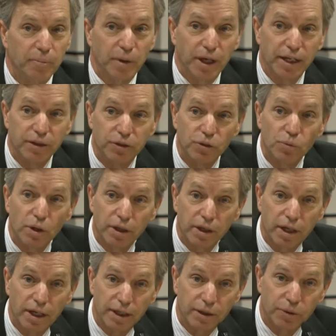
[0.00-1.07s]
But I do want
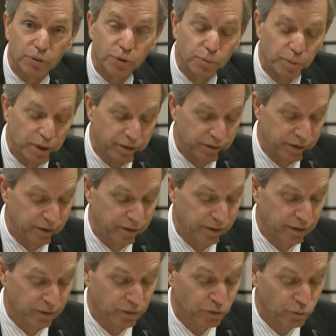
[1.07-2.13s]
to kind of group this
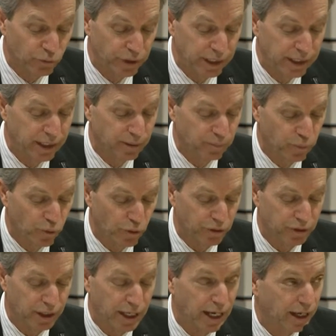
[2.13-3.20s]
into 3
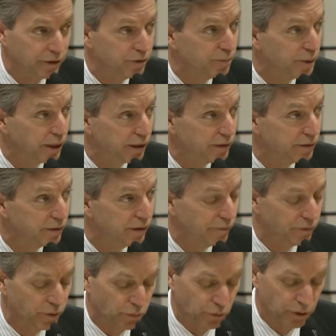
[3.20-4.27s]
important aspects
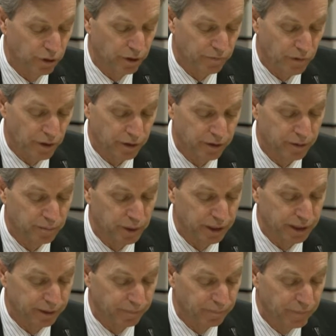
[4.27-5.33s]
of the work of our
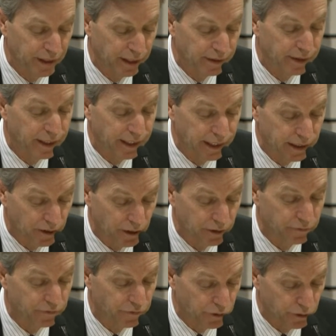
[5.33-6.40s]
committee, and they are,
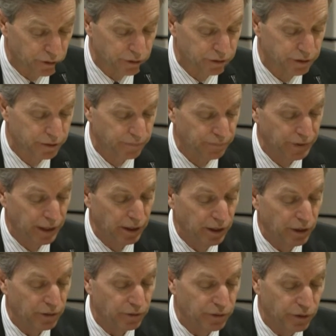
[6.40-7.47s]
first,
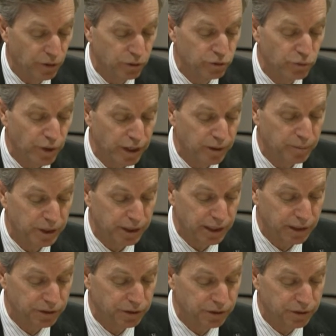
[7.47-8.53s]
those
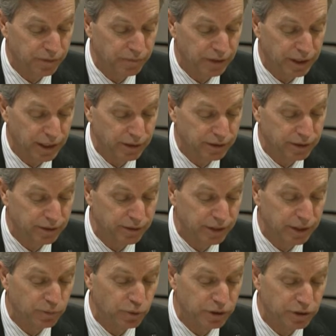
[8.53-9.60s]
recommendations of the
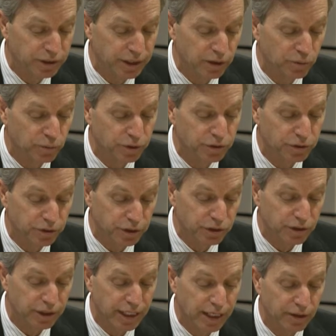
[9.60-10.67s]
SEC which dealt with
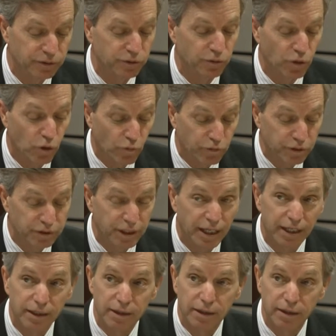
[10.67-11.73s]
Judicial Council
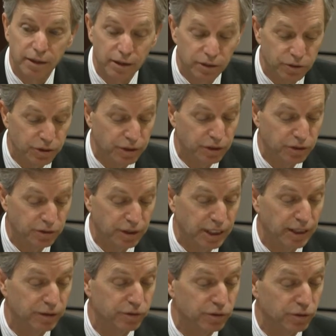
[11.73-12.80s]
oversight, the Judicial
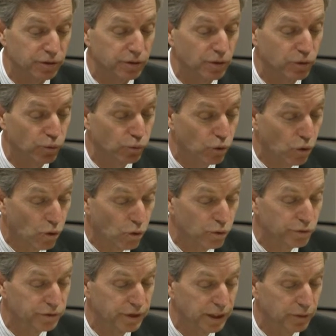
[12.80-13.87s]
Council
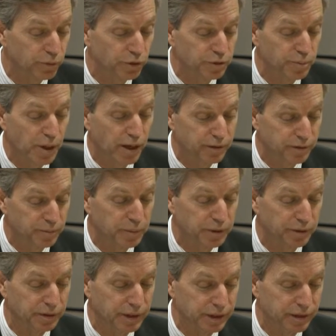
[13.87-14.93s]
roles and
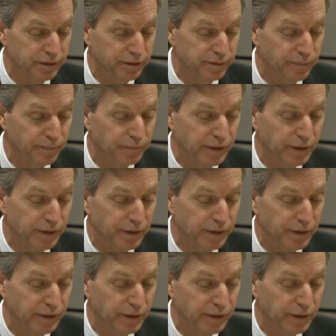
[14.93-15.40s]
responsibilities.